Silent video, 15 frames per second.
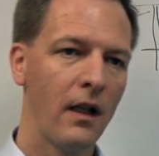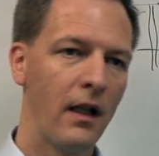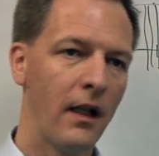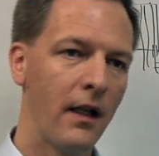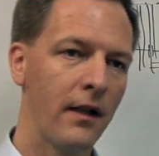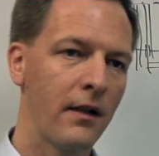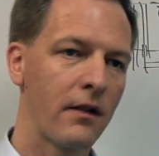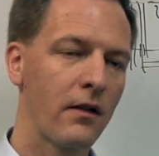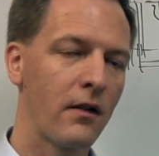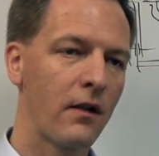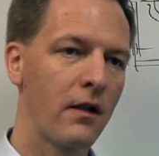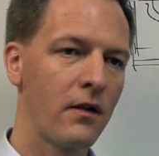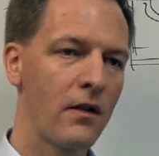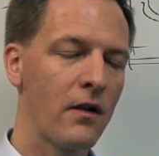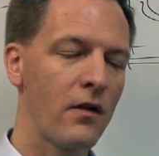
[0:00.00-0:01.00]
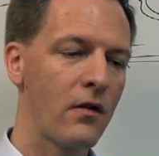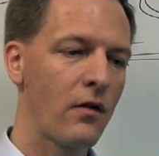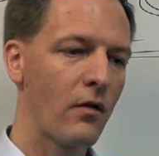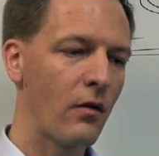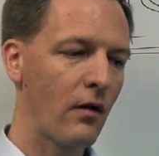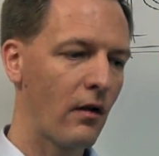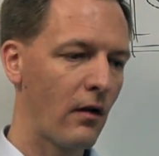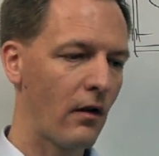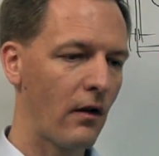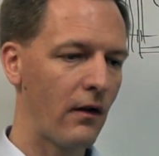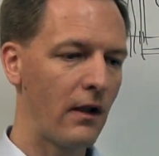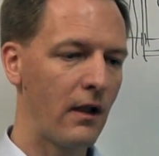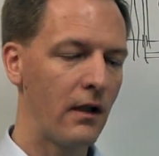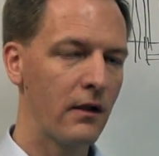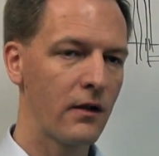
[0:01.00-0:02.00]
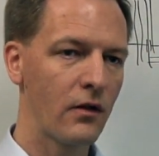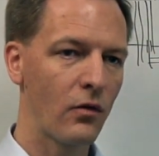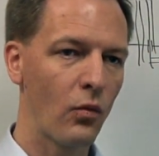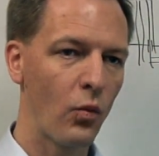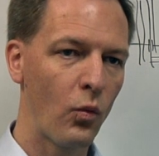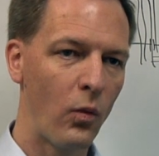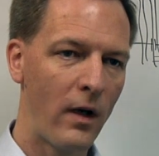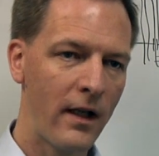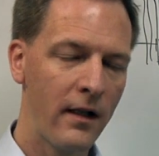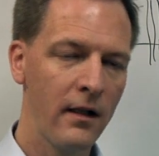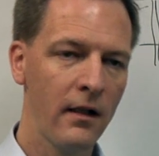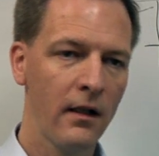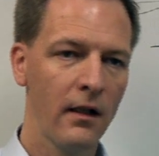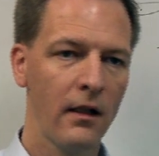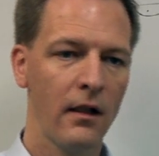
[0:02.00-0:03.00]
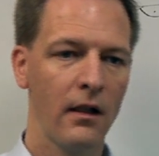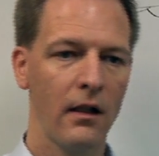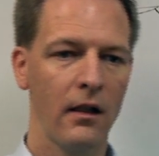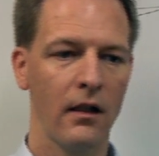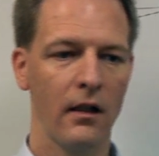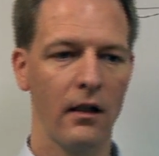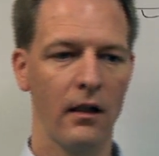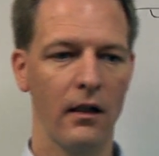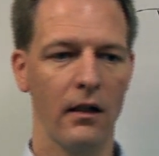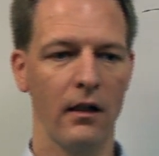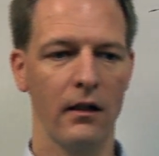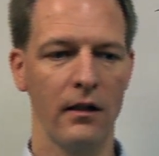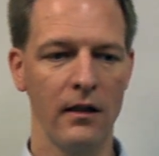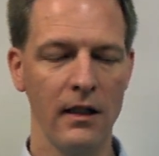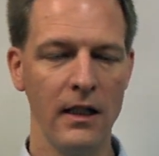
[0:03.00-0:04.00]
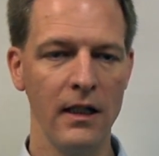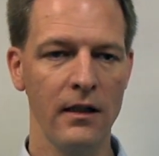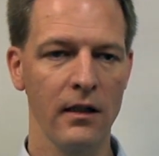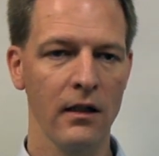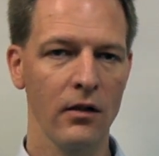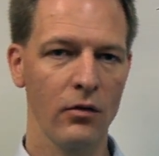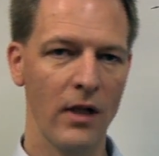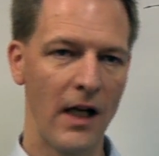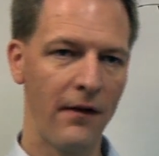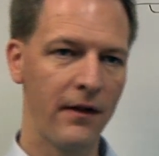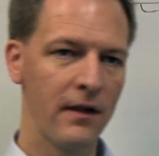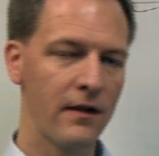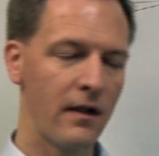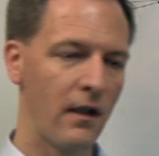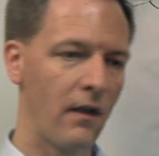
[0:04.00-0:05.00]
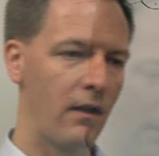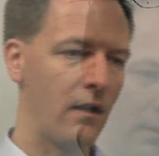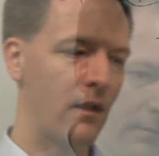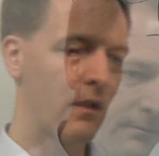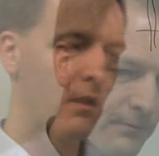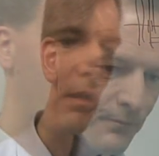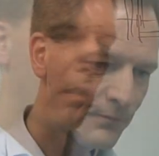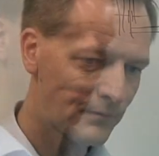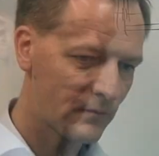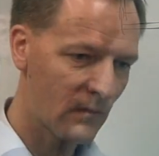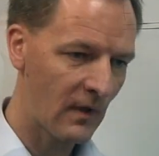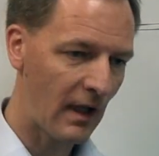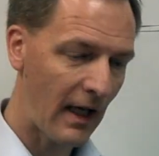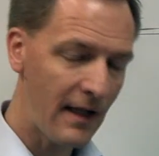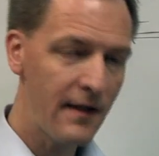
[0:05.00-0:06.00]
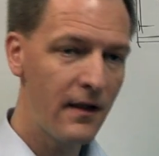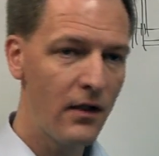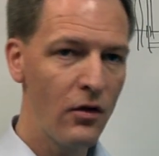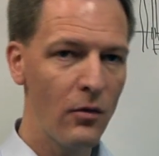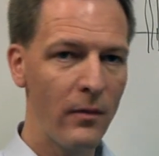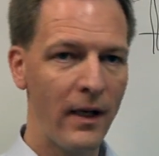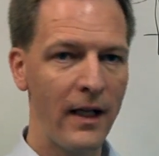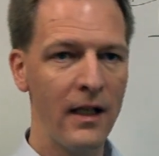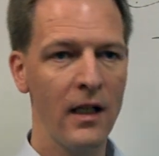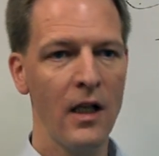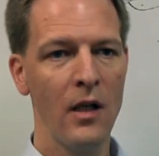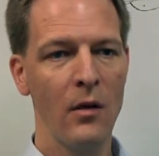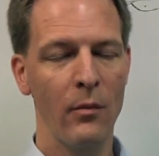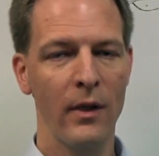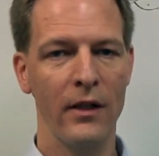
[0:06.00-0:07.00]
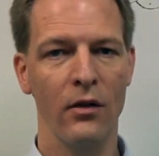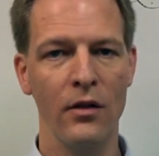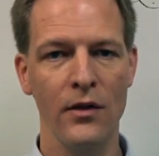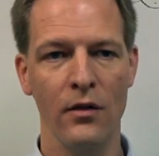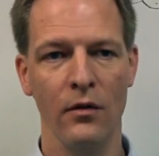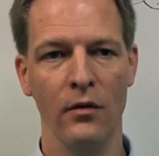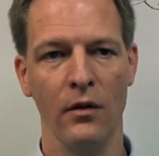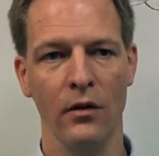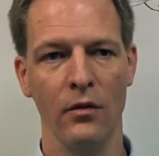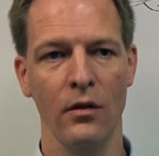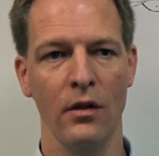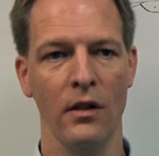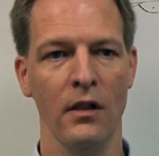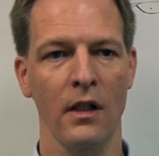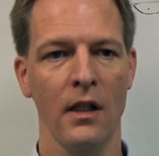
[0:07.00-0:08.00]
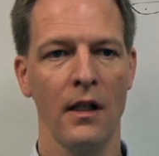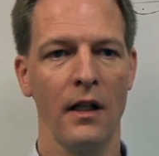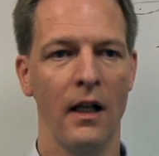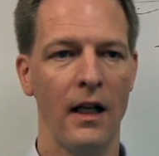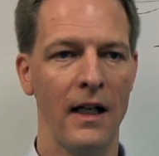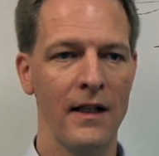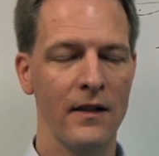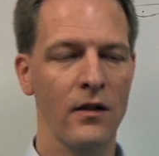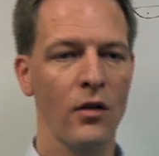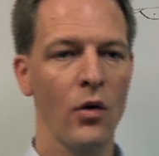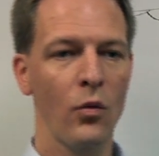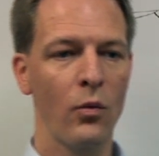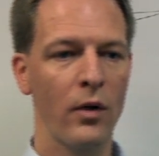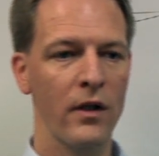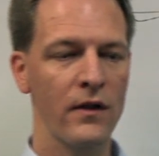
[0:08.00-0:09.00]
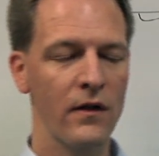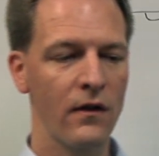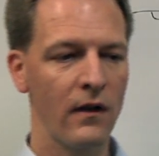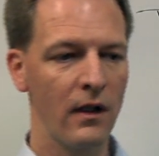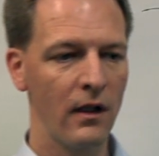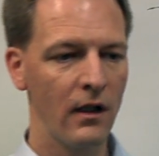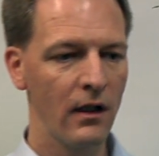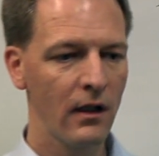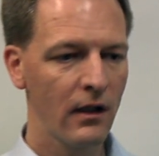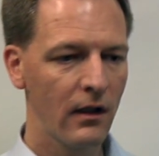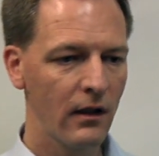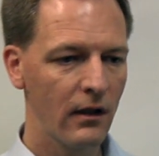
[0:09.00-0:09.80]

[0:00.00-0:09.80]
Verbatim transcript: And this is, there's one need to have this in the AC domain, but also you could ask what is the